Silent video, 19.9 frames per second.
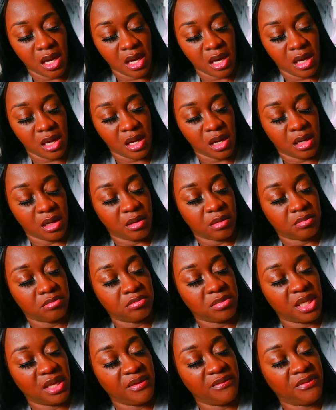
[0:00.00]

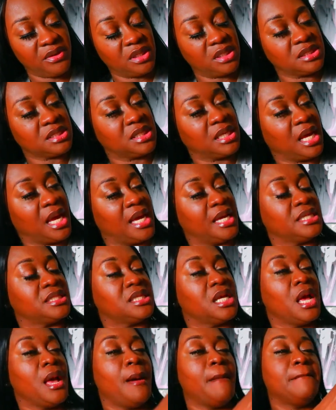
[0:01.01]
um it feels nice
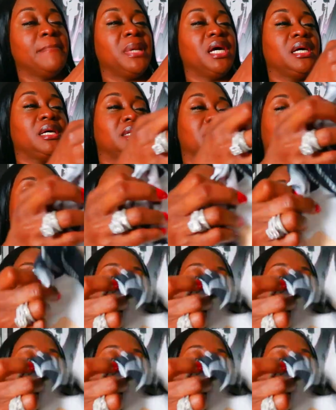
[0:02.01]
but yeah